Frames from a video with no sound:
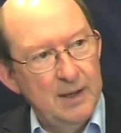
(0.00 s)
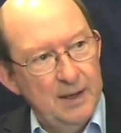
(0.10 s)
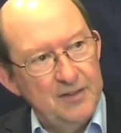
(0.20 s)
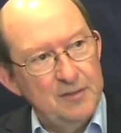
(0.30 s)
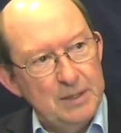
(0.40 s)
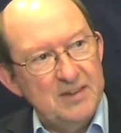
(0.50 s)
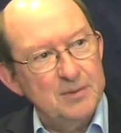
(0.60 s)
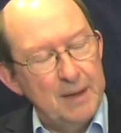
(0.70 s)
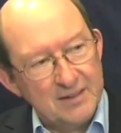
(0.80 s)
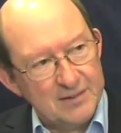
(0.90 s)
and there have been
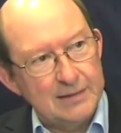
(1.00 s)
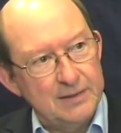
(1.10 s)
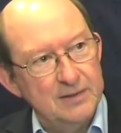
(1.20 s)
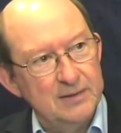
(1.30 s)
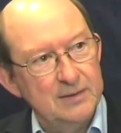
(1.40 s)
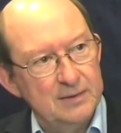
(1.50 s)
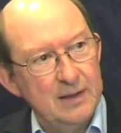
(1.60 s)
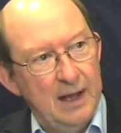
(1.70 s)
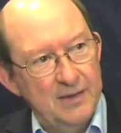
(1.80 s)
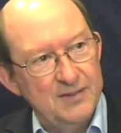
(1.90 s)
some excellent
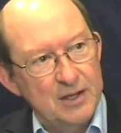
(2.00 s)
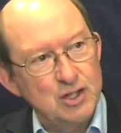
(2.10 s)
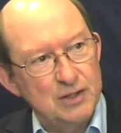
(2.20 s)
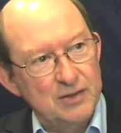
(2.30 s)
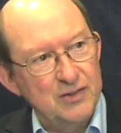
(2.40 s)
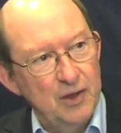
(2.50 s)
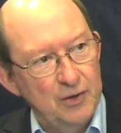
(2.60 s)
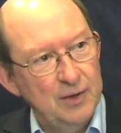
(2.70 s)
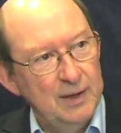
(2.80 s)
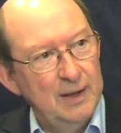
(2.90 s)
sessions
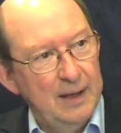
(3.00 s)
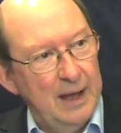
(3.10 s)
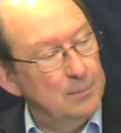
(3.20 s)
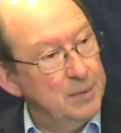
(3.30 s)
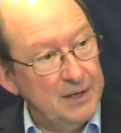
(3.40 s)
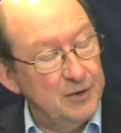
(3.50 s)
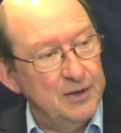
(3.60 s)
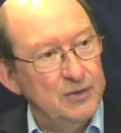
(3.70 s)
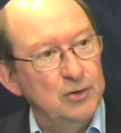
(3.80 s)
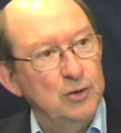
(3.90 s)
on and
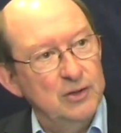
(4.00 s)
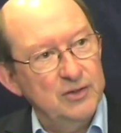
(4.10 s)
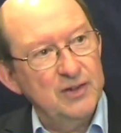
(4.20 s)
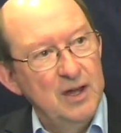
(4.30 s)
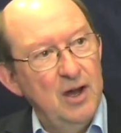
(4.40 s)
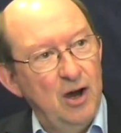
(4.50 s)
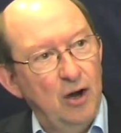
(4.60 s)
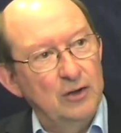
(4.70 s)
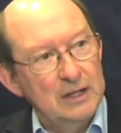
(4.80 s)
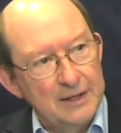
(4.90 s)
plenary talks
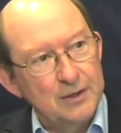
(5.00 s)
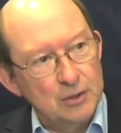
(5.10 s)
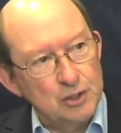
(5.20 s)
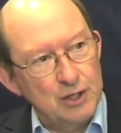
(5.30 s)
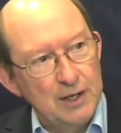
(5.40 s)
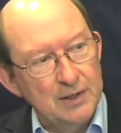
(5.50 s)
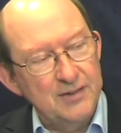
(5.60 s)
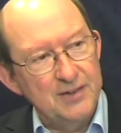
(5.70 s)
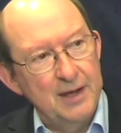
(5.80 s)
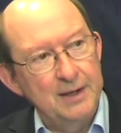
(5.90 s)
on clinical trial
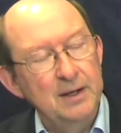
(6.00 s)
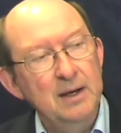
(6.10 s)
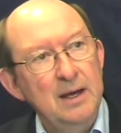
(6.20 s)
design.